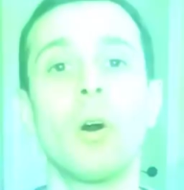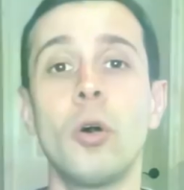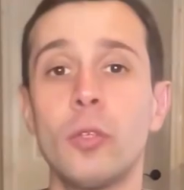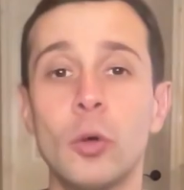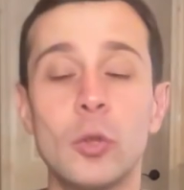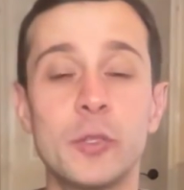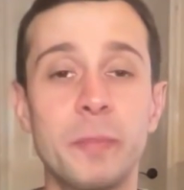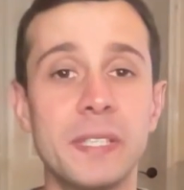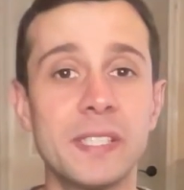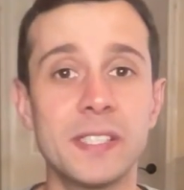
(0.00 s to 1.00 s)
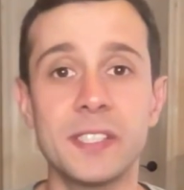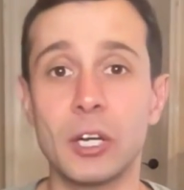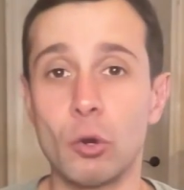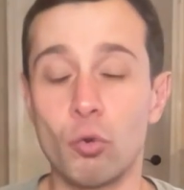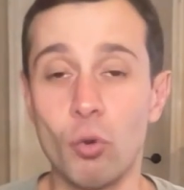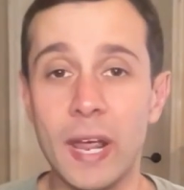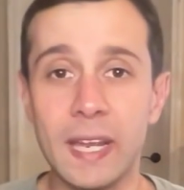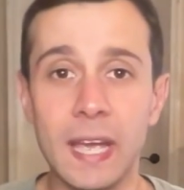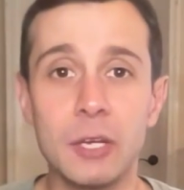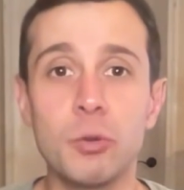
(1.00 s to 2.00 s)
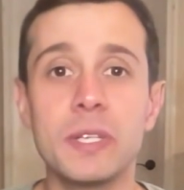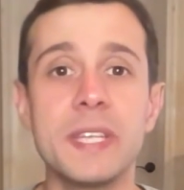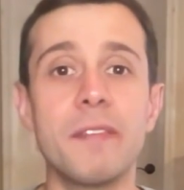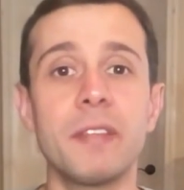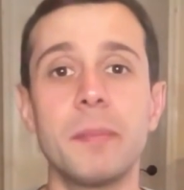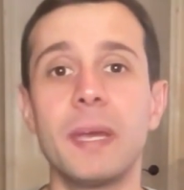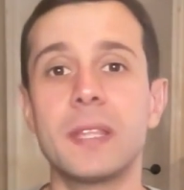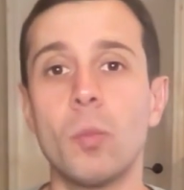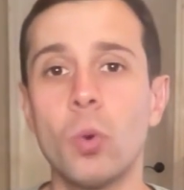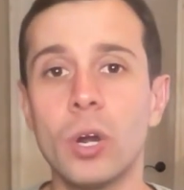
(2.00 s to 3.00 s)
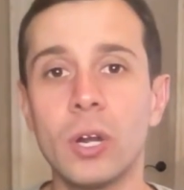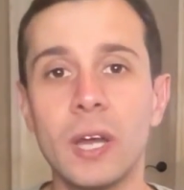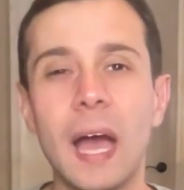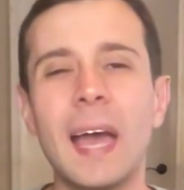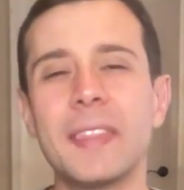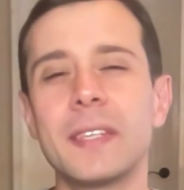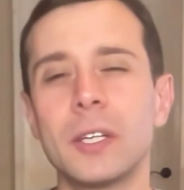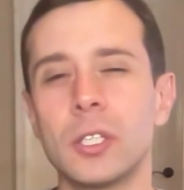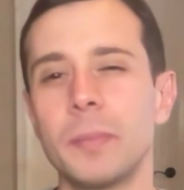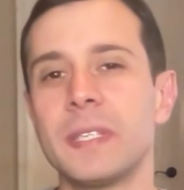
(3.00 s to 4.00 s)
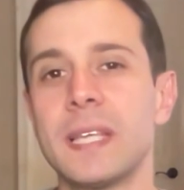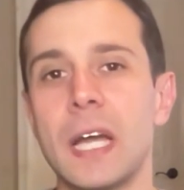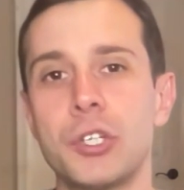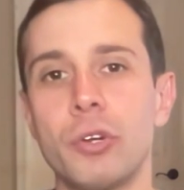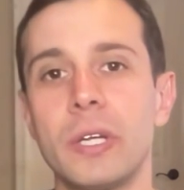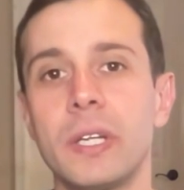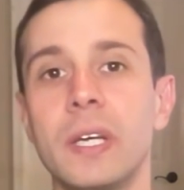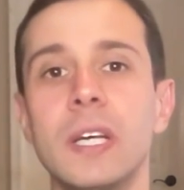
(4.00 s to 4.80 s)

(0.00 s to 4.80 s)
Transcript: Although those businesses are great and you can definitely make them work, I think they're a little bit saturated.